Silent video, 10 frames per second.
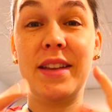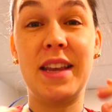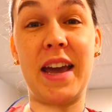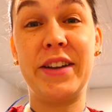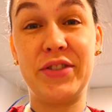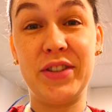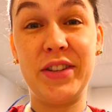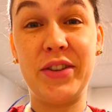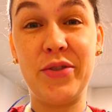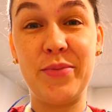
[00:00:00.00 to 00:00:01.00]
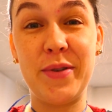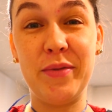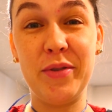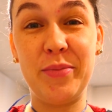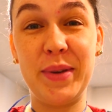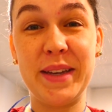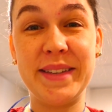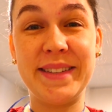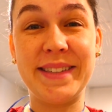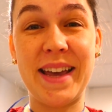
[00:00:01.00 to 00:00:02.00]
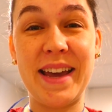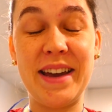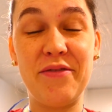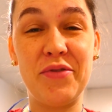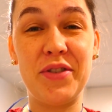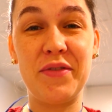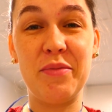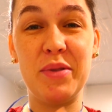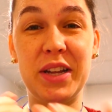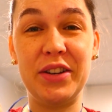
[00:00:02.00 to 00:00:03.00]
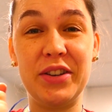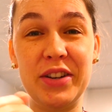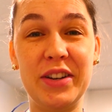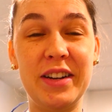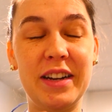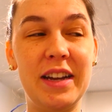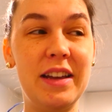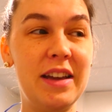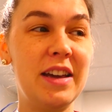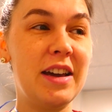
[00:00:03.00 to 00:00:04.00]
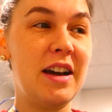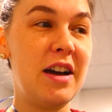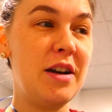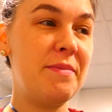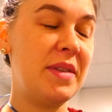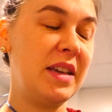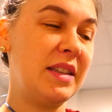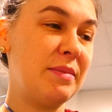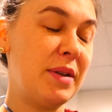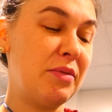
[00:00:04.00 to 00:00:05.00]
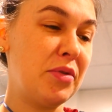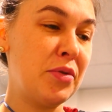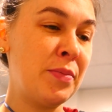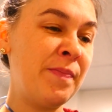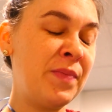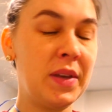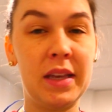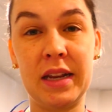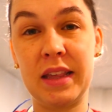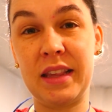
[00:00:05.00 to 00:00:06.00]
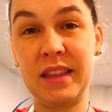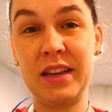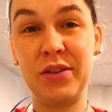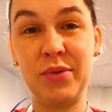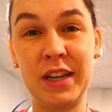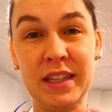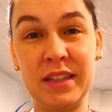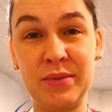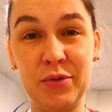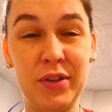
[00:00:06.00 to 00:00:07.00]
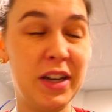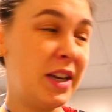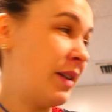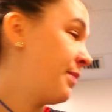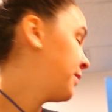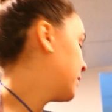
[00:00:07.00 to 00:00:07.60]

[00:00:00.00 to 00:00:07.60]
to actually go in my room because I have one of the blender things in my room, and I think the other one has a smoothie in it.